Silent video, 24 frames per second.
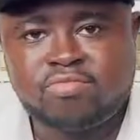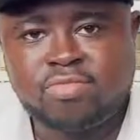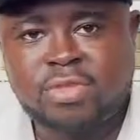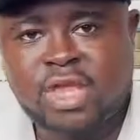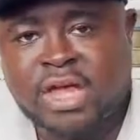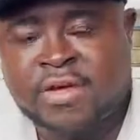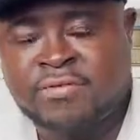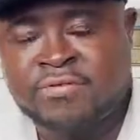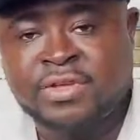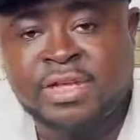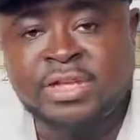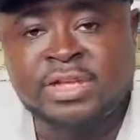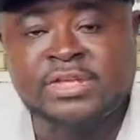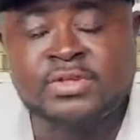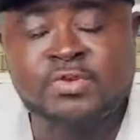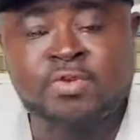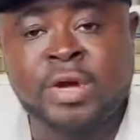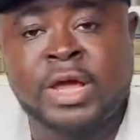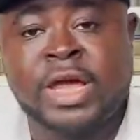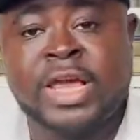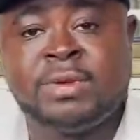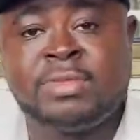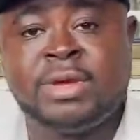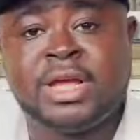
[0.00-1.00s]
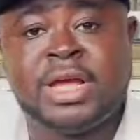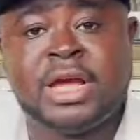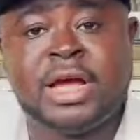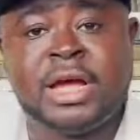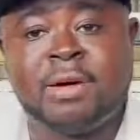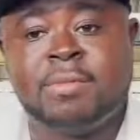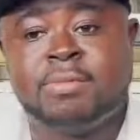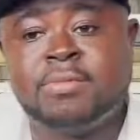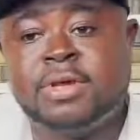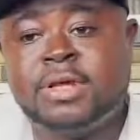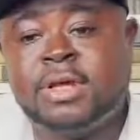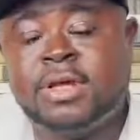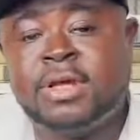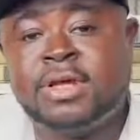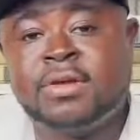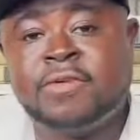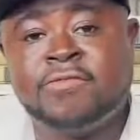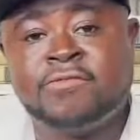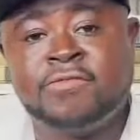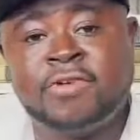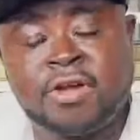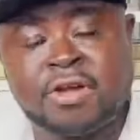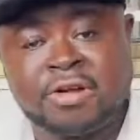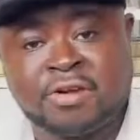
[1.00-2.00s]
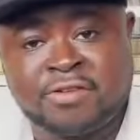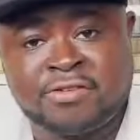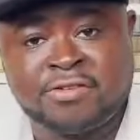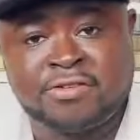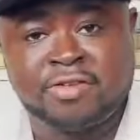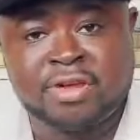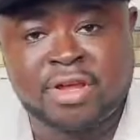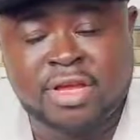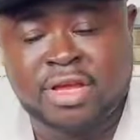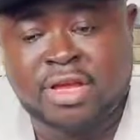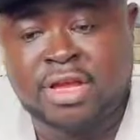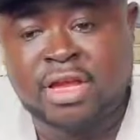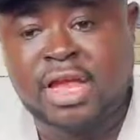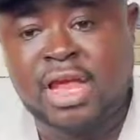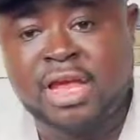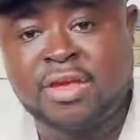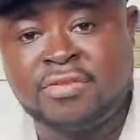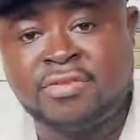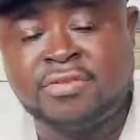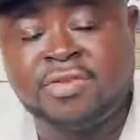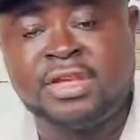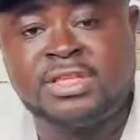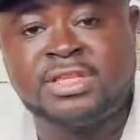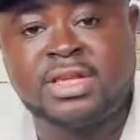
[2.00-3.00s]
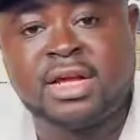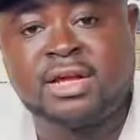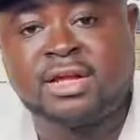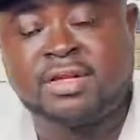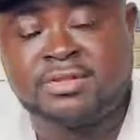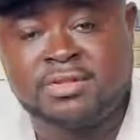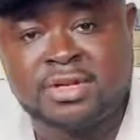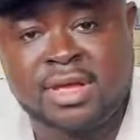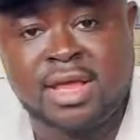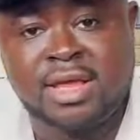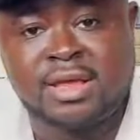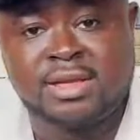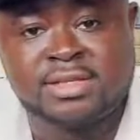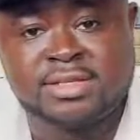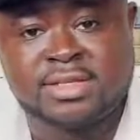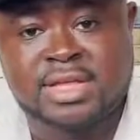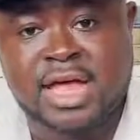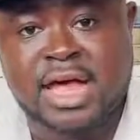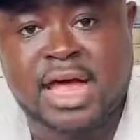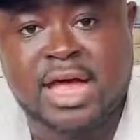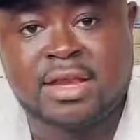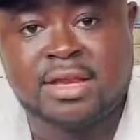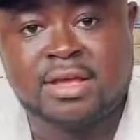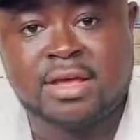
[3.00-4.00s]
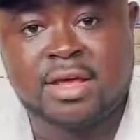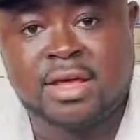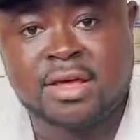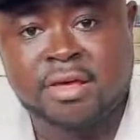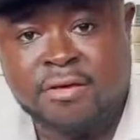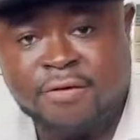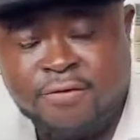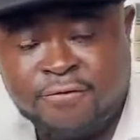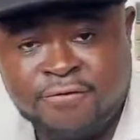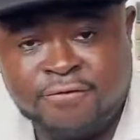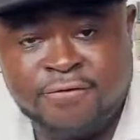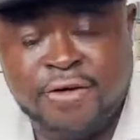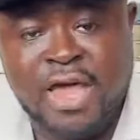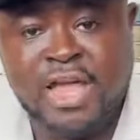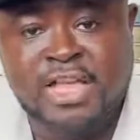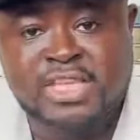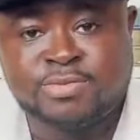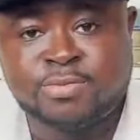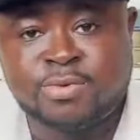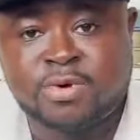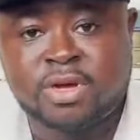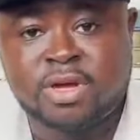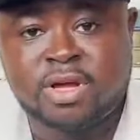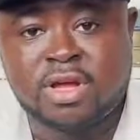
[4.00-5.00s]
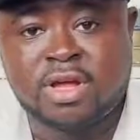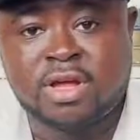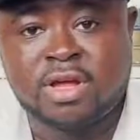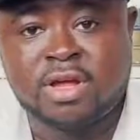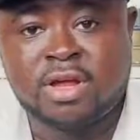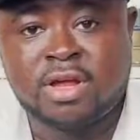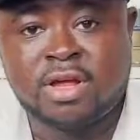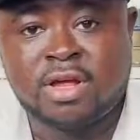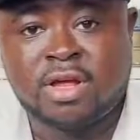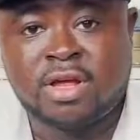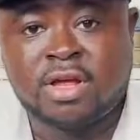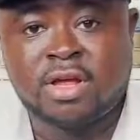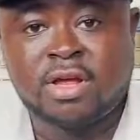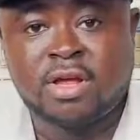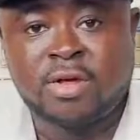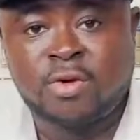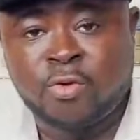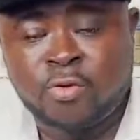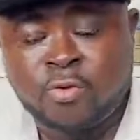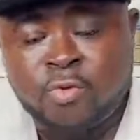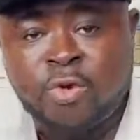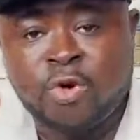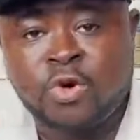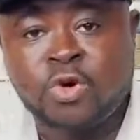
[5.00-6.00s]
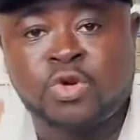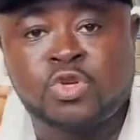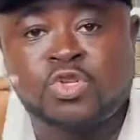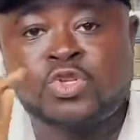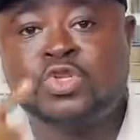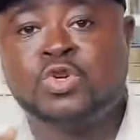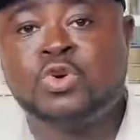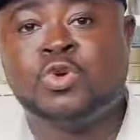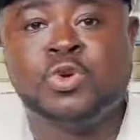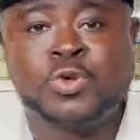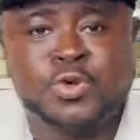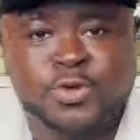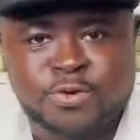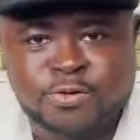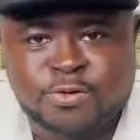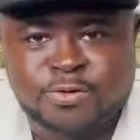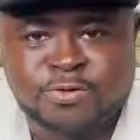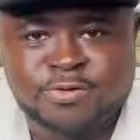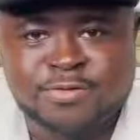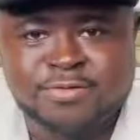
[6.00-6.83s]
And this is where it becomes very tricky. And these are the things that Facebook will not show you,